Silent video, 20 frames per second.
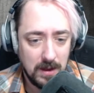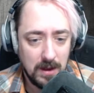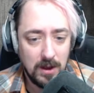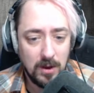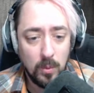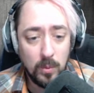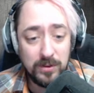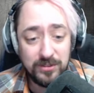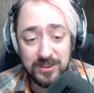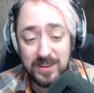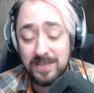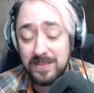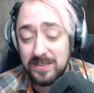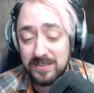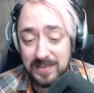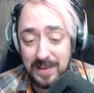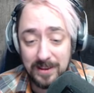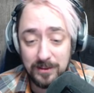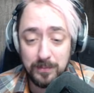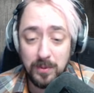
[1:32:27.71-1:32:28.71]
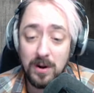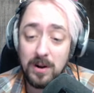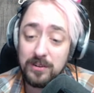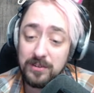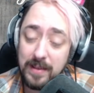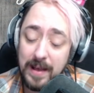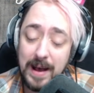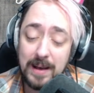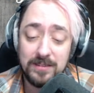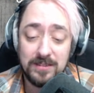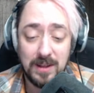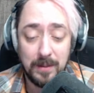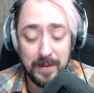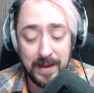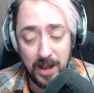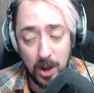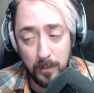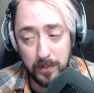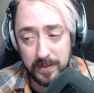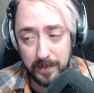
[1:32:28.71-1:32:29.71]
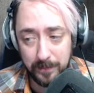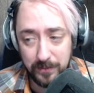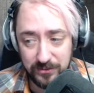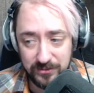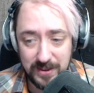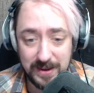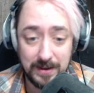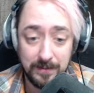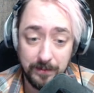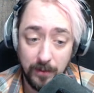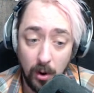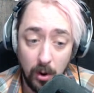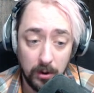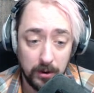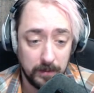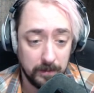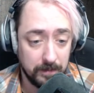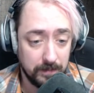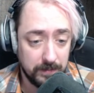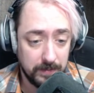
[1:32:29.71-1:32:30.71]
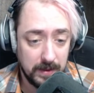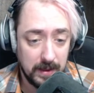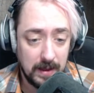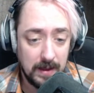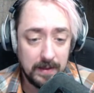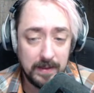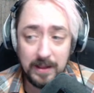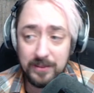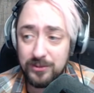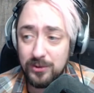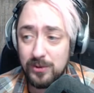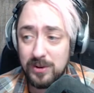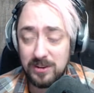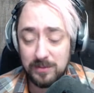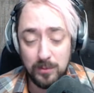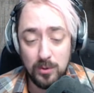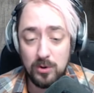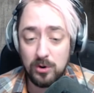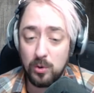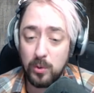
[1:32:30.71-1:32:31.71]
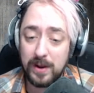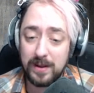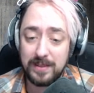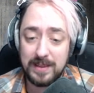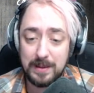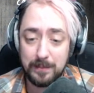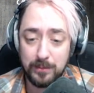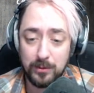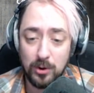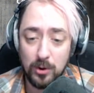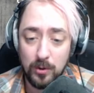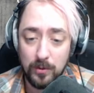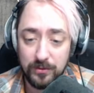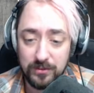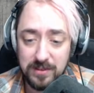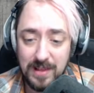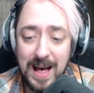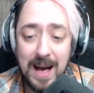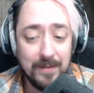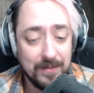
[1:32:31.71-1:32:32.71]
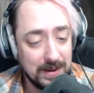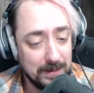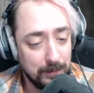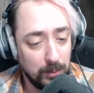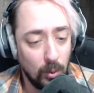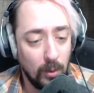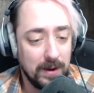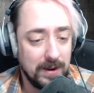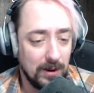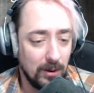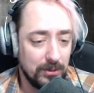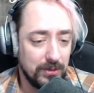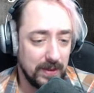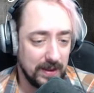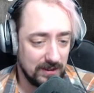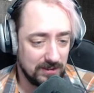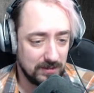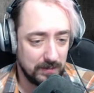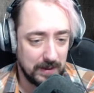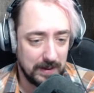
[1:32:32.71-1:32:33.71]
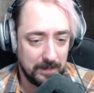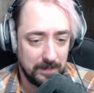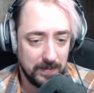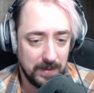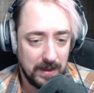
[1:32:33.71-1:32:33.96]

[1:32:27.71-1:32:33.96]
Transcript: We sit in the same spot as last time I opened up the second volume. Natsuki's mood quickly improves, laughing and pointing out things to me.